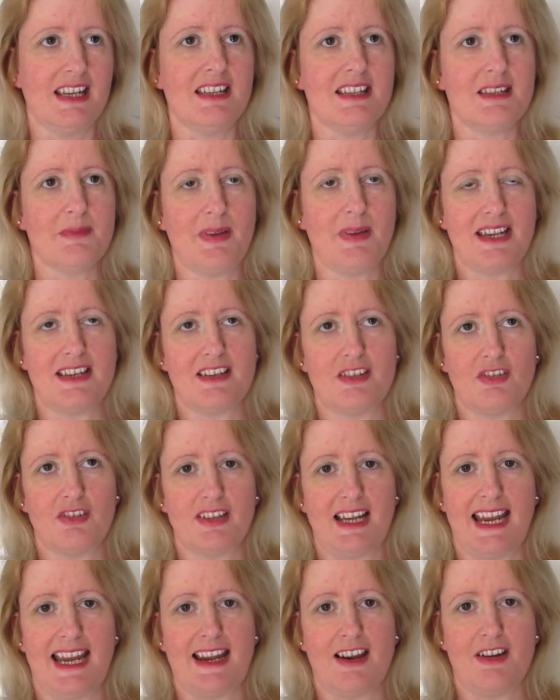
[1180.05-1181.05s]
depending
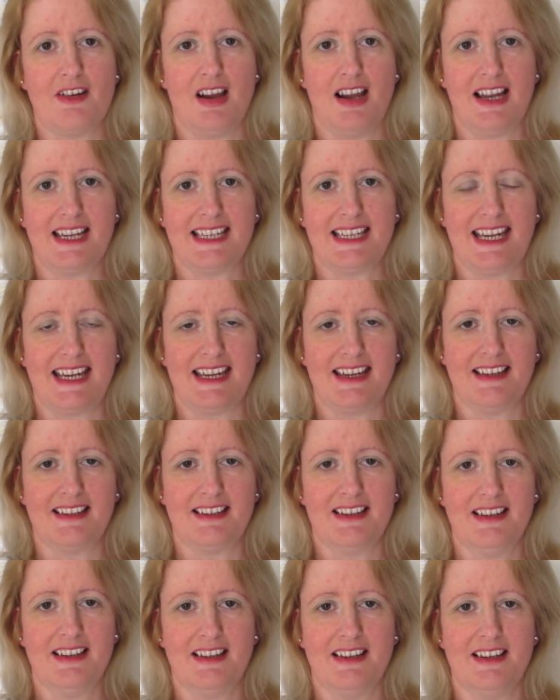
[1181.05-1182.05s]
on how I
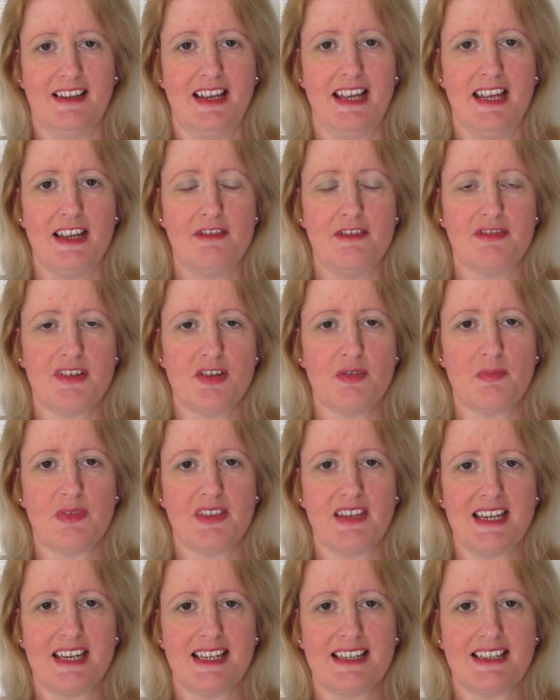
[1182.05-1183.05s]
can film
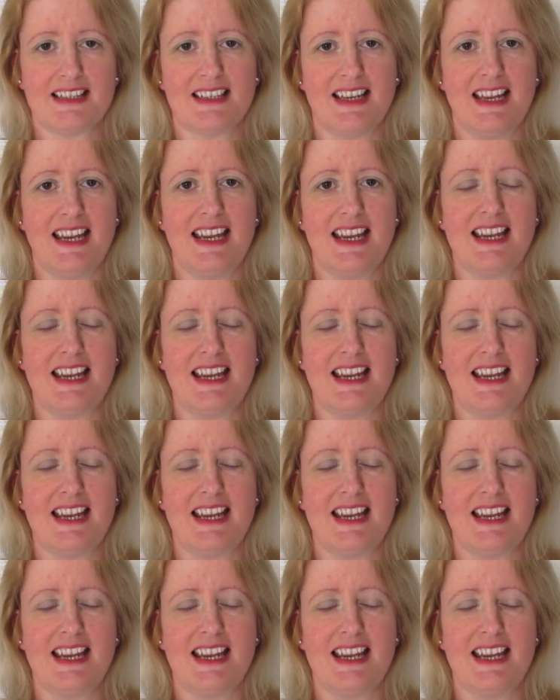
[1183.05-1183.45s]
things,